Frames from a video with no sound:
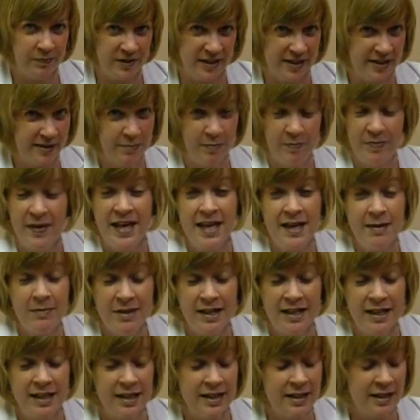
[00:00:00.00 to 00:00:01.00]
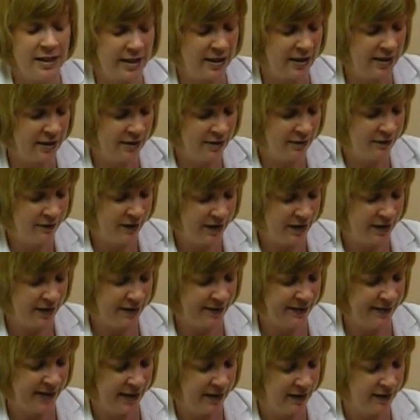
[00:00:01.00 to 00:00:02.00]
just baby
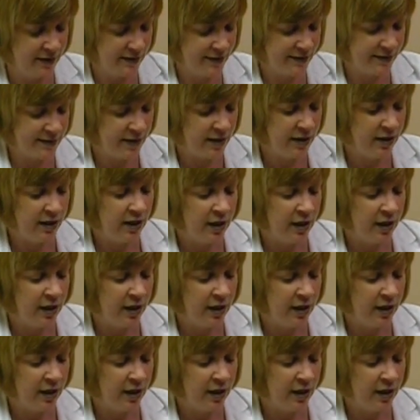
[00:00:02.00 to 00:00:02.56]
infant cells.